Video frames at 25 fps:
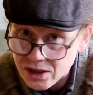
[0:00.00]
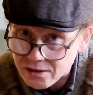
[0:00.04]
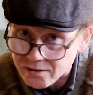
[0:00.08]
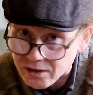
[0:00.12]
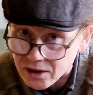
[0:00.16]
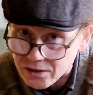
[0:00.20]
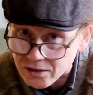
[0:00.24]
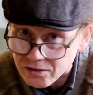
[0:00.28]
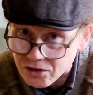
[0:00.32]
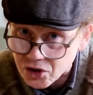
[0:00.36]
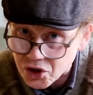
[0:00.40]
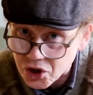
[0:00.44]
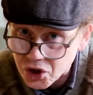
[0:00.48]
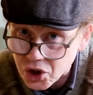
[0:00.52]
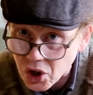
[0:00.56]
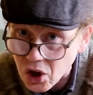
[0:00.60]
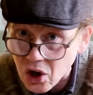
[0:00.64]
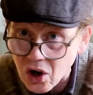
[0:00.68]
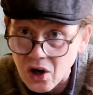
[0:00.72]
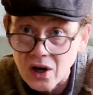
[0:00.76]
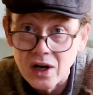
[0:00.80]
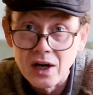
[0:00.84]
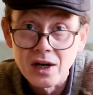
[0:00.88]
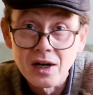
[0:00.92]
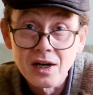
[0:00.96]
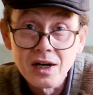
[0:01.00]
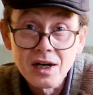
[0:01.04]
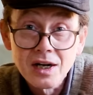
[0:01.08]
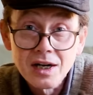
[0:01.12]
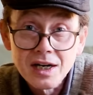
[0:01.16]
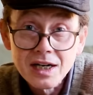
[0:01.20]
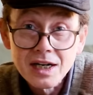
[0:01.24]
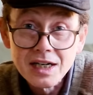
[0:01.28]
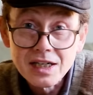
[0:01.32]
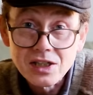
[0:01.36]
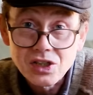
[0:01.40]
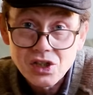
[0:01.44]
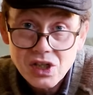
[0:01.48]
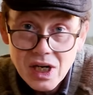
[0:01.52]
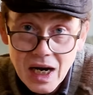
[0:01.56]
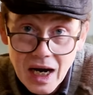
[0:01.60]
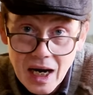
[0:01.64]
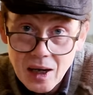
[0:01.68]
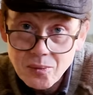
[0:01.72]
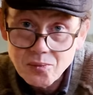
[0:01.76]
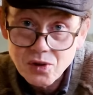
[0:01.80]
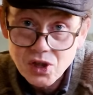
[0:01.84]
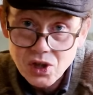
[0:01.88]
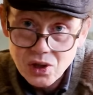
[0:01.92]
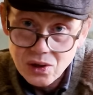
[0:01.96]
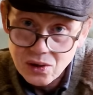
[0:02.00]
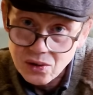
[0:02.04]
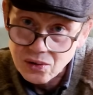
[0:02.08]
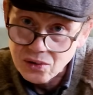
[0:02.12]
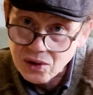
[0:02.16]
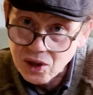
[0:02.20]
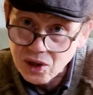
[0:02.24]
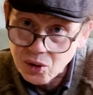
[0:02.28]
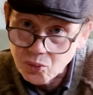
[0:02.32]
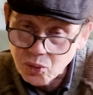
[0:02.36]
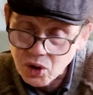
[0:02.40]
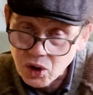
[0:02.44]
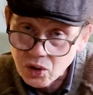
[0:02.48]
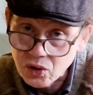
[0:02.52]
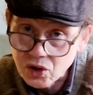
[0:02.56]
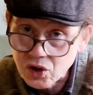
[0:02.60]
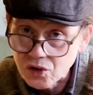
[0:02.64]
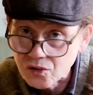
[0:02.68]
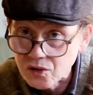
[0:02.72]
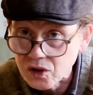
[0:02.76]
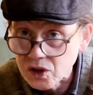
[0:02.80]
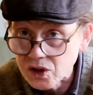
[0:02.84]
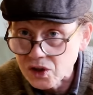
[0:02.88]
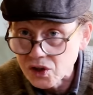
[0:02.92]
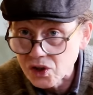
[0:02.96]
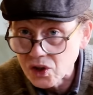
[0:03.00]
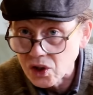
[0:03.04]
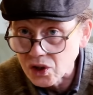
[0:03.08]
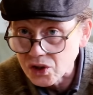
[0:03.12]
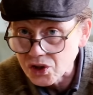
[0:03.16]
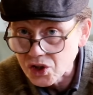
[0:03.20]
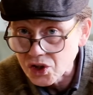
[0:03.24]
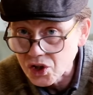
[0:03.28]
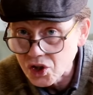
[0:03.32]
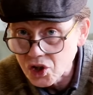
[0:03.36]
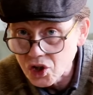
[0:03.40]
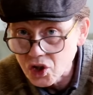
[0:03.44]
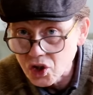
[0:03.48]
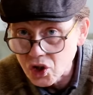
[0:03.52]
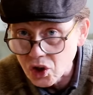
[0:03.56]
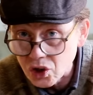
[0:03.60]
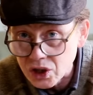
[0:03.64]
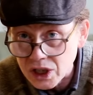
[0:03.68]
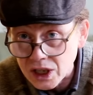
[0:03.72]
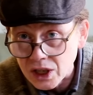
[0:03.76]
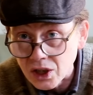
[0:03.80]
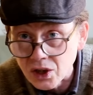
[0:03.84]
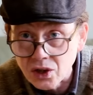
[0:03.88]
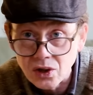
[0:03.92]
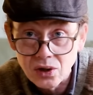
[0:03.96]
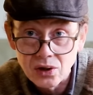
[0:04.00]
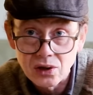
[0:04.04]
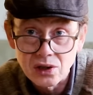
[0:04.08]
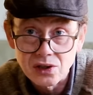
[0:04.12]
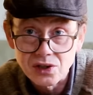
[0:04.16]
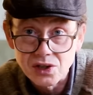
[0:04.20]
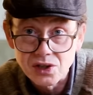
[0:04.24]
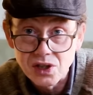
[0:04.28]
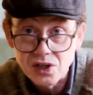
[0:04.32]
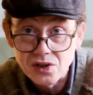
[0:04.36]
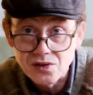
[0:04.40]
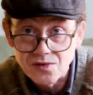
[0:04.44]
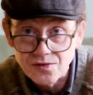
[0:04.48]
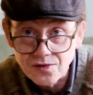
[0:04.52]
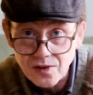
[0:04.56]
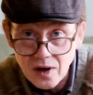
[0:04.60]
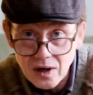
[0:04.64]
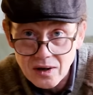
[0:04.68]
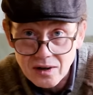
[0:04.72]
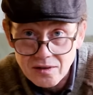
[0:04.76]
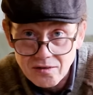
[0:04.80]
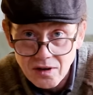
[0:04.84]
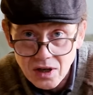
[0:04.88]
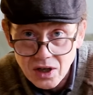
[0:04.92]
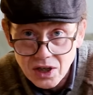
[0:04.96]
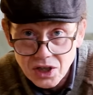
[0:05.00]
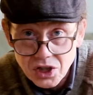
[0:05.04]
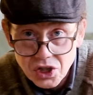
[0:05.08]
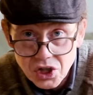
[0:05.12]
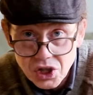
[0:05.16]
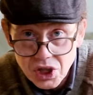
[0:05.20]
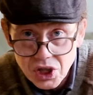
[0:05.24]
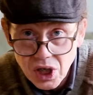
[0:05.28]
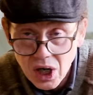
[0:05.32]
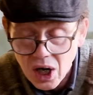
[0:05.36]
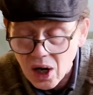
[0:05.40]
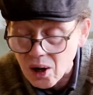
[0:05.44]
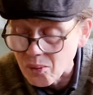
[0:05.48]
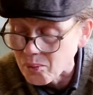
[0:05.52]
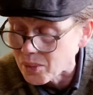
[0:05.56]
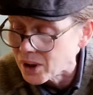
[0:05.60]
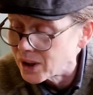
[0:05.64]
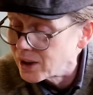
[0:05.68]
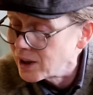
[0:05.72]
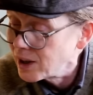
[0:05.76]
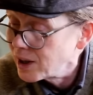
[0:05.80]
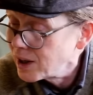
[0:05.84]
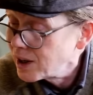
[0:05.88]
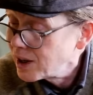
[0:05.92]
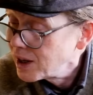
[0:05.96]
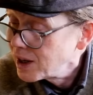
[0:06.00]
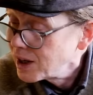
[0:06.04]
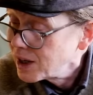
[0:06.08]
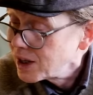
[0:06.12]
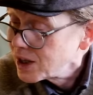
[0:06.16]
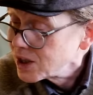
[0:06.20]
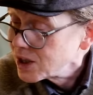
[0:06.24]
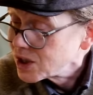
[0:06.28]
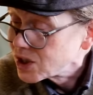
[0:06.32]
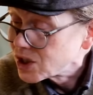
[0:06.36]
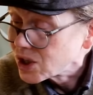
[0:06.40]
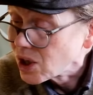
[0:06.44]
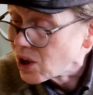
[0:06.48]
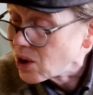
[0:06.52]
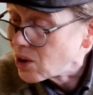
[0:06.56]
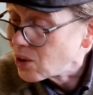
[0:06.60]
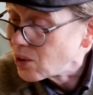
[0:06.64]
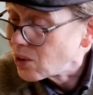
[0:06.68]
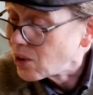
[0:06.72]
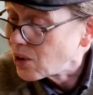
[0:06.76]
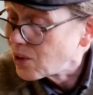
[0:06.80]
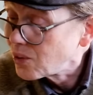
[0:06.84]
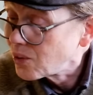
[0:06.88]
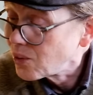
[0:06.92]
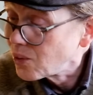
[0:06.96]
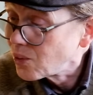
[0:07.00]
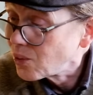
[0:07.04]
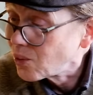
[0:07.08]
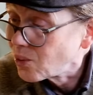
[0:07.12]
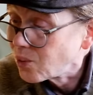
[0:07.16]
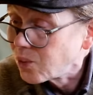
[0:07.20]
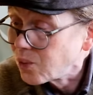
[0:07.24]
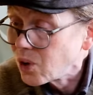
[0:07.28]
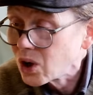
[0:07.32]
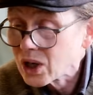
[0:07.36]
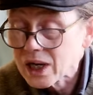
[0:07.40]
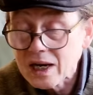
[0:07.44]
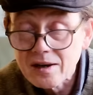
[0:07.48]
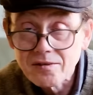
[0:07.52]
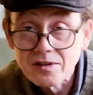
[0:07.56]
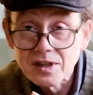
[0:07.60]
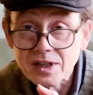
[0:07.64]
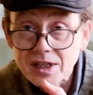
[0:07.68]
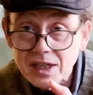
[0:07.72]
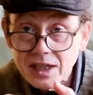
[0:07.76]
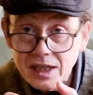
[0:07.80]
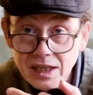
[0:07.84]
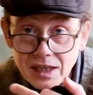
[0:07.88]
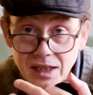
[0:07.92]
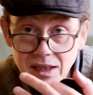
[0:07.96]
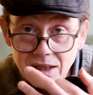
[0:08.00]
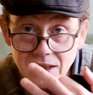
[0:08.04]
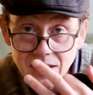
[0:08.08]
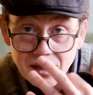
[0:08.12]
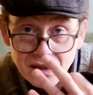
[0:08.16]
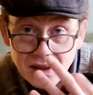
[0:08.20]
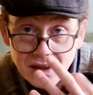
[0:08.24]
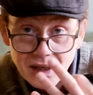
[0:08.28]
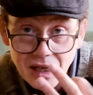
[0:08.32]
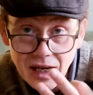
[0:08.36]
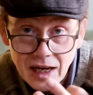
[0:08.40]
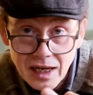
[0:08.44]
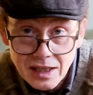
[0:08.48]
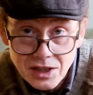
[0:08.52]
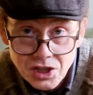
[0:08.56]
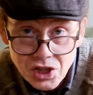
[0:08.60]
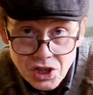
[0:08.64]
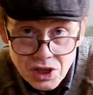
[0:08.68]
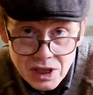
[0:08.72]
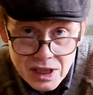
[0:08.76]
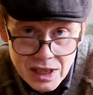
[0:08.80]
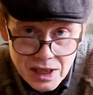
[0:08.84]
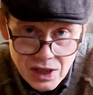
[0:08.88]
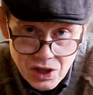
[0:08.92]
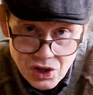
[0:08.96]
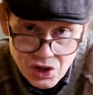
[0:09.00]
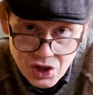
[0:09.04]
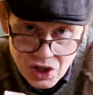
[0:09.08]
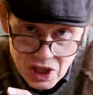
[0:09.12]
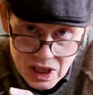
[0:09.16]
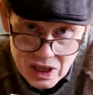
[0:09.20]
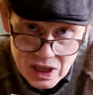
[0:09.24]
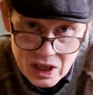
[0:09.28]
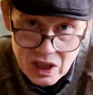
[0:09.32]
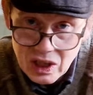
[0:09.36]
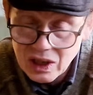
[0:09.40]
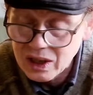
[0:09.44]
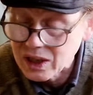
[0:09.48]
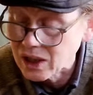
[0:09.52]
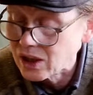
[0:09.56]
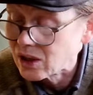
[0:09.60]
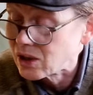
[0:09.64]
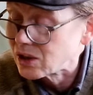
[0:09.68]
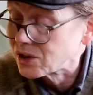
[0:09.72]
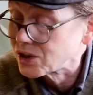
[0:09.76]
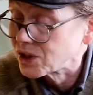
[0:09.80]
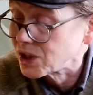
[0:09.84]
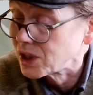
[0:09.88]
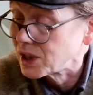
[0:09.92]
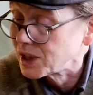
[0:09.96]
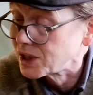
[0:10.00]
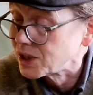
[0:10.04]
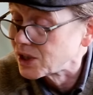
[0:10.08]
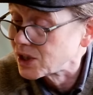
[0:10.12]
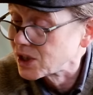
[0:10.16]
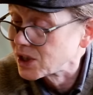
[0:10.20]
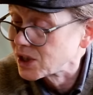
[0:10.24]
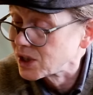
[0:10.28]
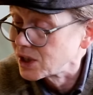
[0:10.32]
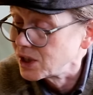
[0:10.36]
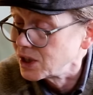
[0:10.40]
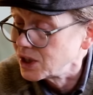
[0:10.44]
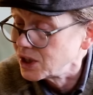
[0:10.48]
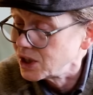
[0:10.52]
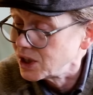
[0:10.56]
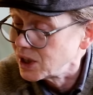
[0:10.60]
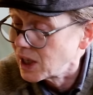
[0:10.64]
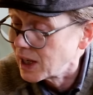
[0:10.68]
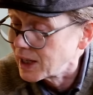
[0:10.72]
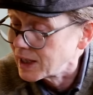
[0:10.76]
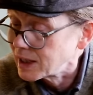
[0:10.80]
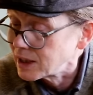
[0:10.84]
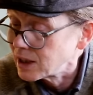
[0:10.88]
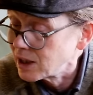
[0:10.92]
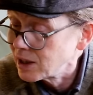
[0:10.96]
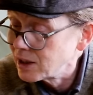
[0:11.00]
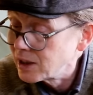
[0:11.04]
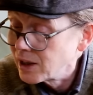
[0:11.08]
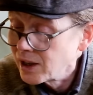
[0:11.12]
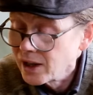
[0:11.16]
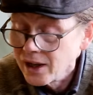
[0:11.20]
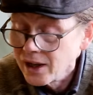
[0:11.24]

I've ever shot. It's absolutely beautiful. It's got stunning colours. It's very, very sharp. So whatever the engineers did at Carl Zeiss Jena,